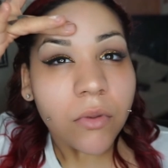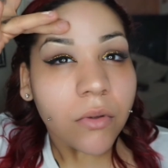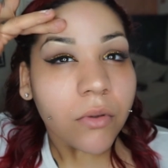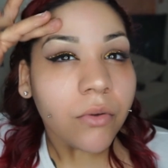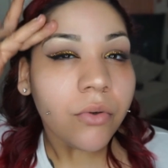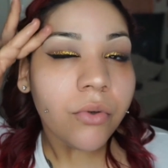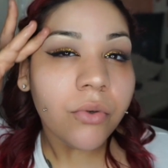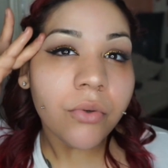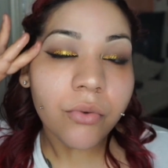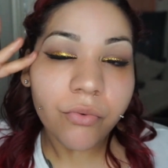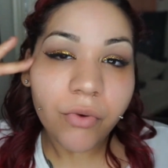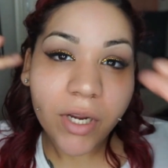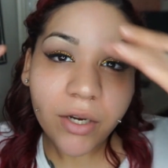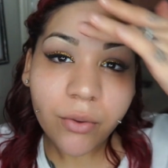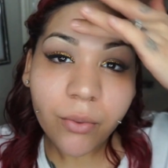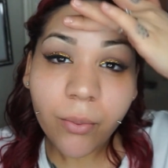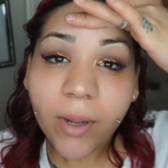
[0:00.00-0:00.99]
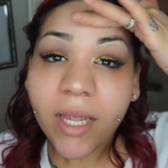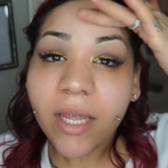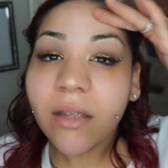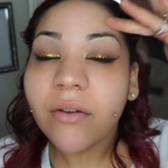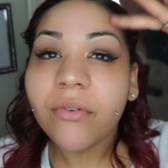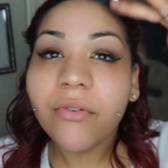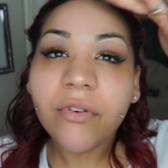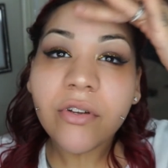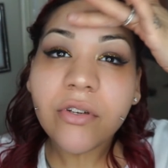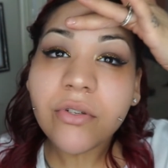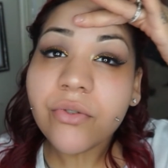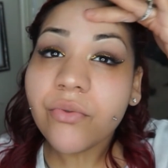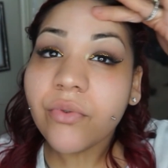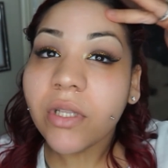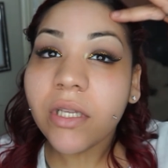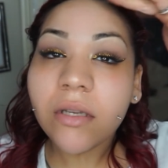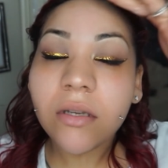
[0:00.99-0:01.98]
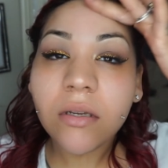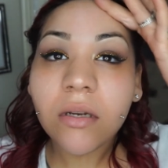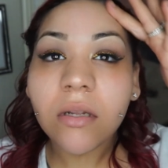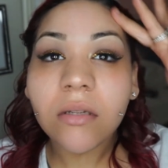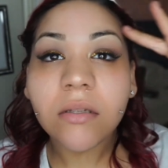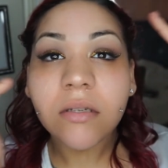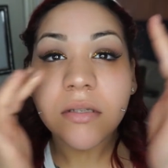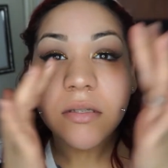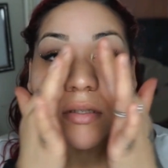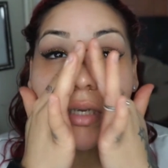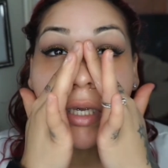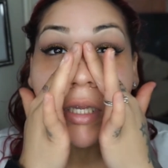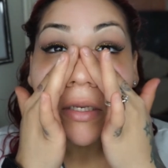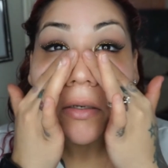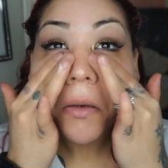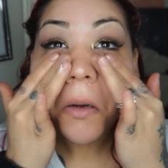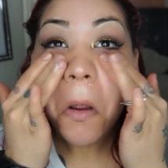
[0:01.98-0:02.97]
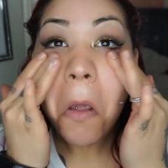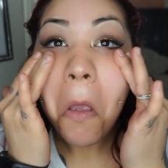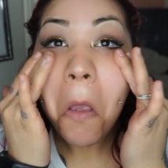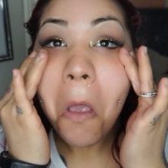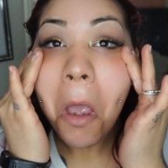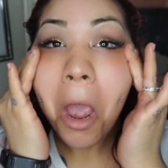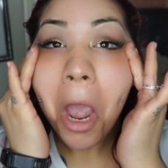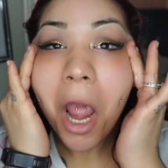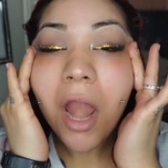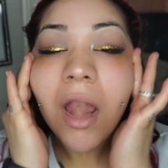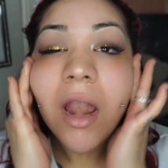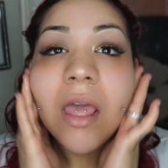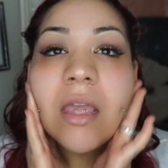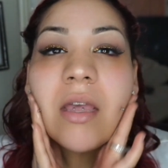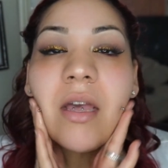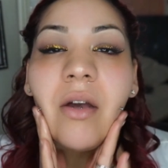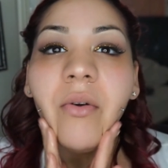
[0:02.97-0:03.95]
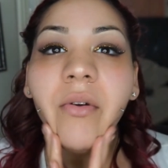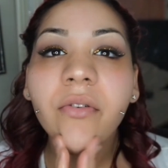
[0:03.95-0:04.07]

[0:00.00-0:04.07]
Oh, right away it feels really good on the skin. I like how it